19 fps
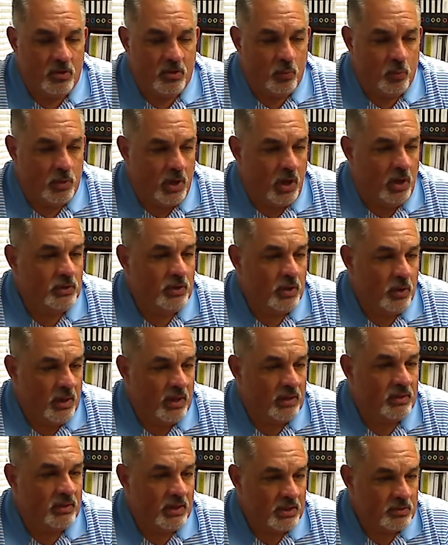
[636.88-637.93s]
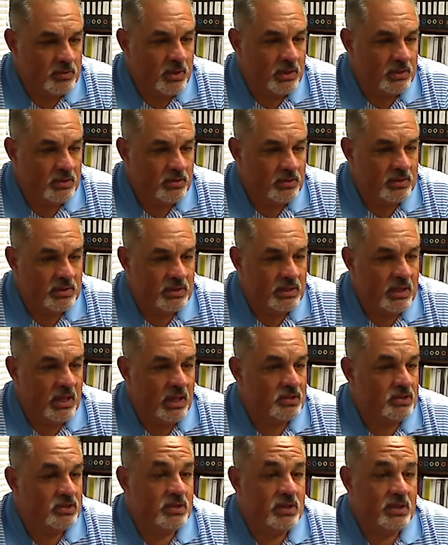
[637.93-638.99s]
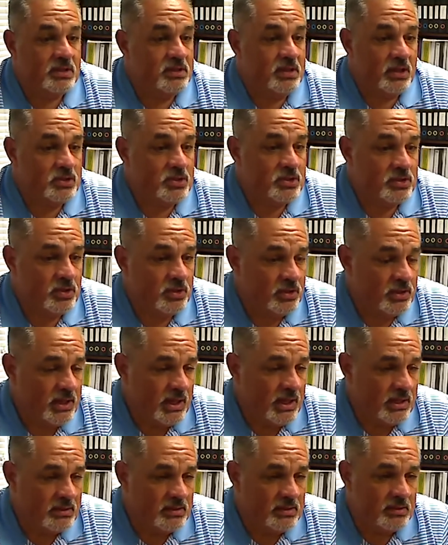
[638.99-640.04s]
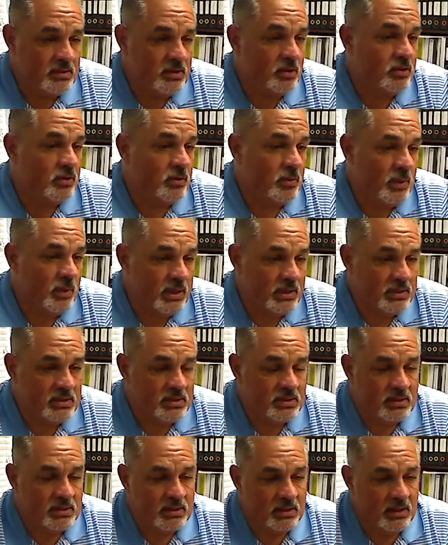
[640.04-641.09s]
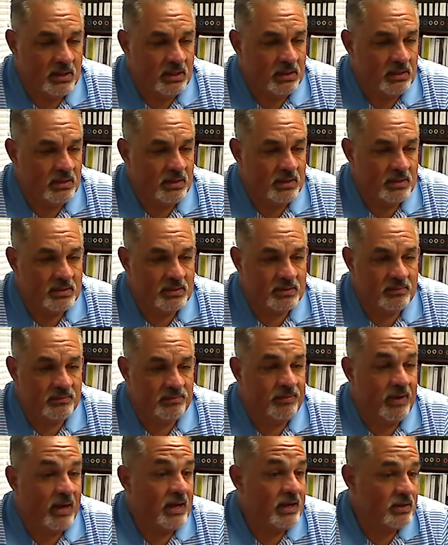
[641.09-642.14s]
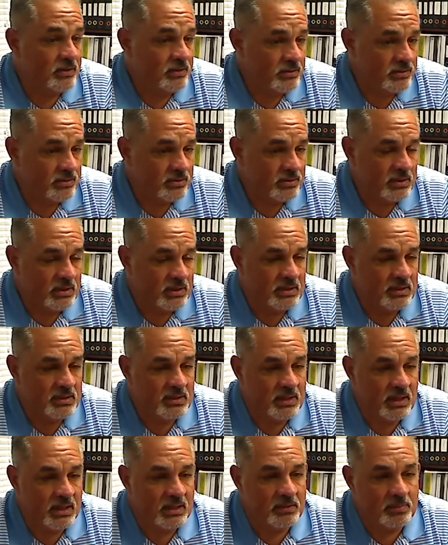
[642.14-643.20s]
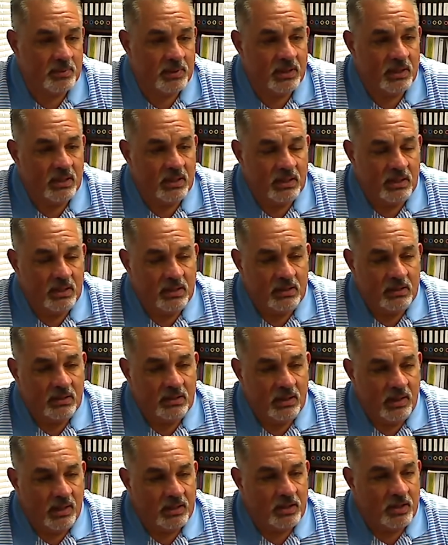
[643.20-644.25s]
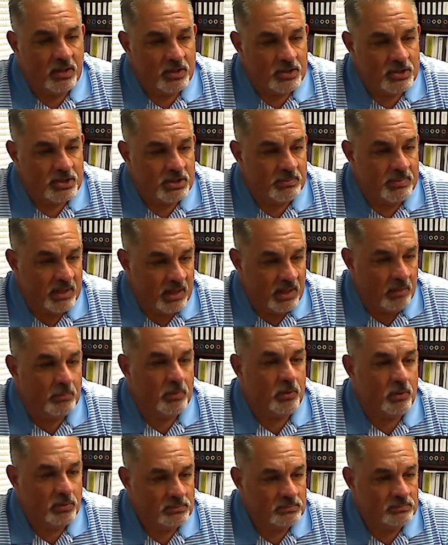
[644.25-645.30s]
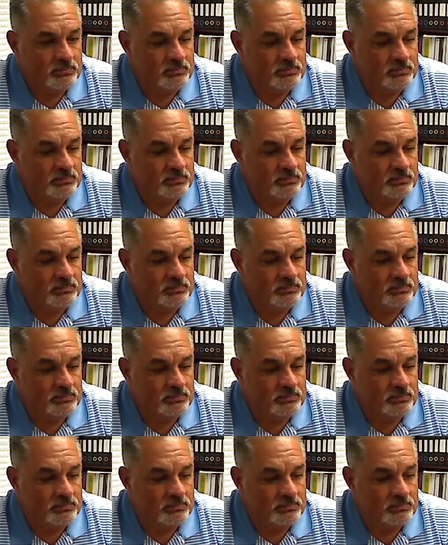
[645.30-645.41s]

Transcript: we all know athletic directors, and not just, it's not just hurricanes. It's earthquakes. Uh, it's fires. It's things. But I encourage you to be humble